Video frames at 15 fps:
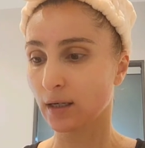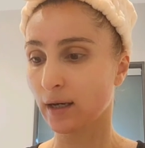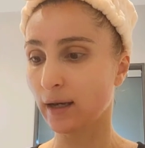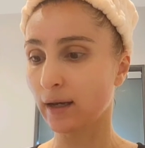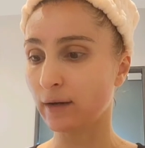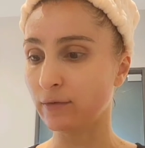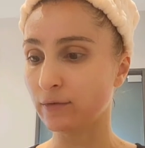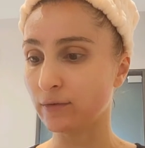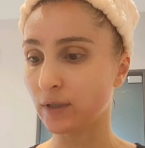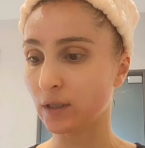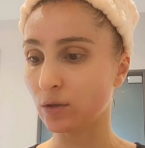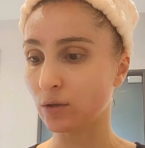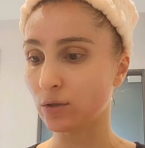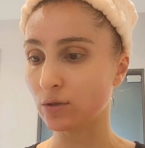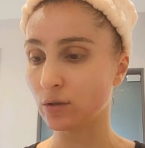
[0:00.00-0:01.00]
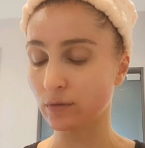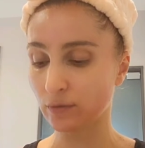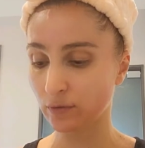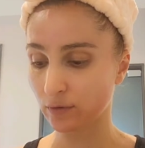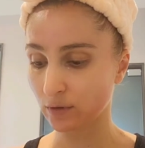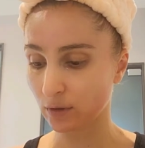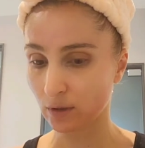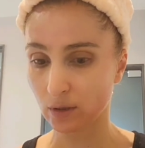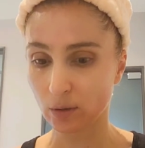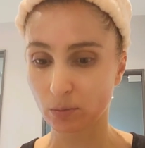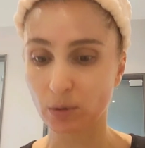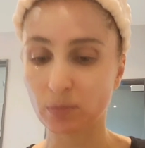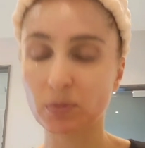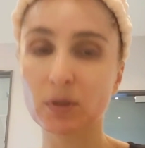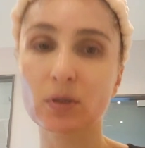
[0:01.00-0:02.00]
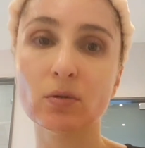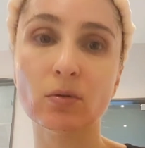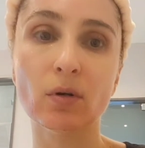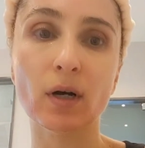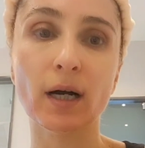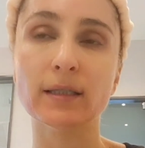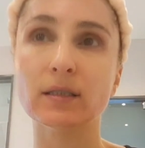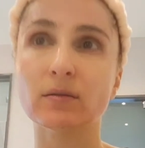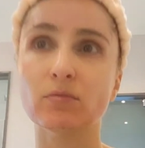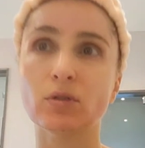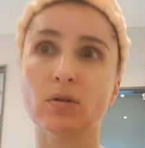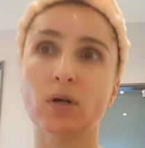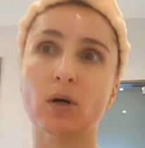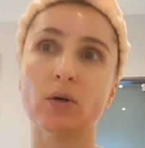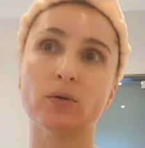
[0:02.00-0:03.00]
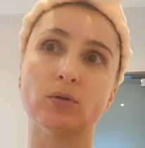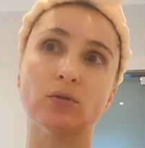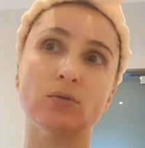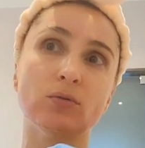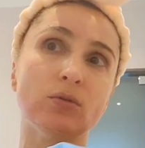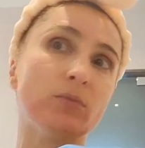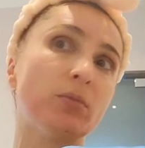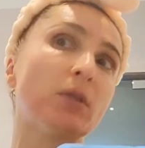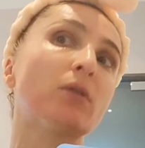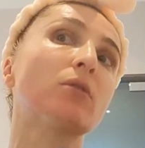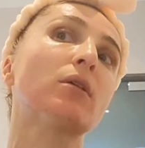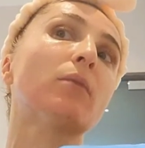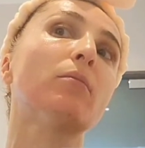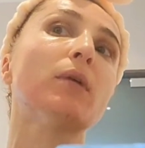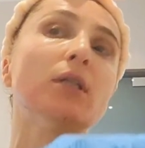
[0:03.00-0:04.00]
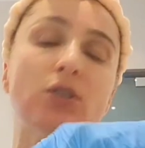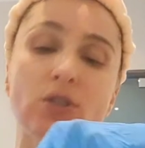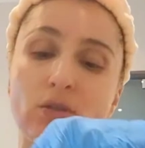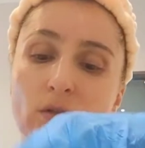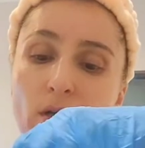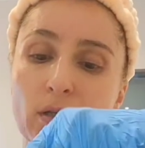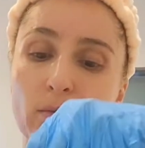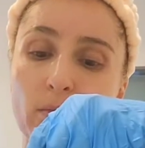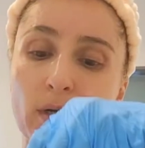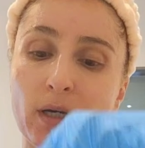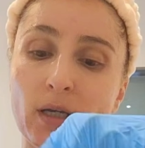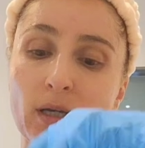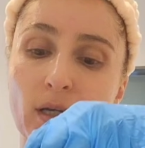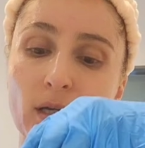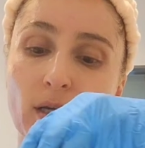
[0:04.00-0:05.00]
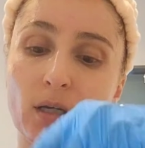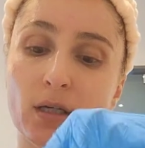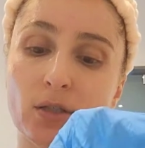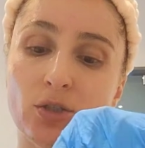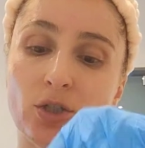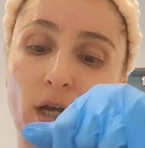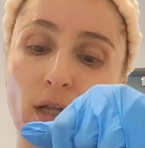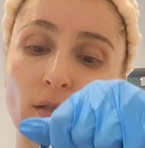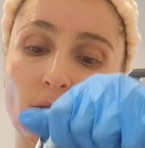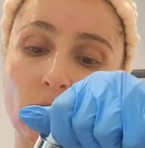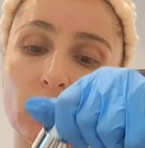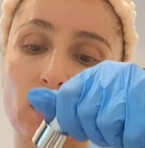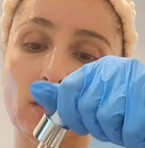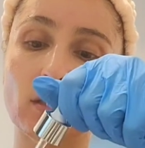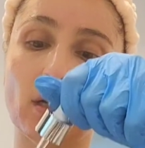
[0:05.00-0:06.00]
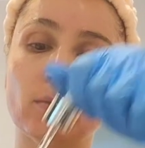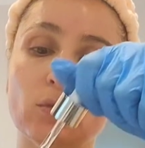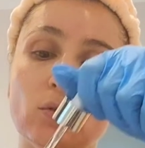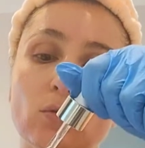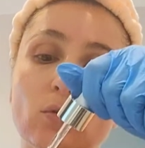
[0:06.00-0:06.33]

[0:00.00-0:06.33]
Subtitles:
have a lot of people who ask me how you do it, because I mentioned on my channel that I'm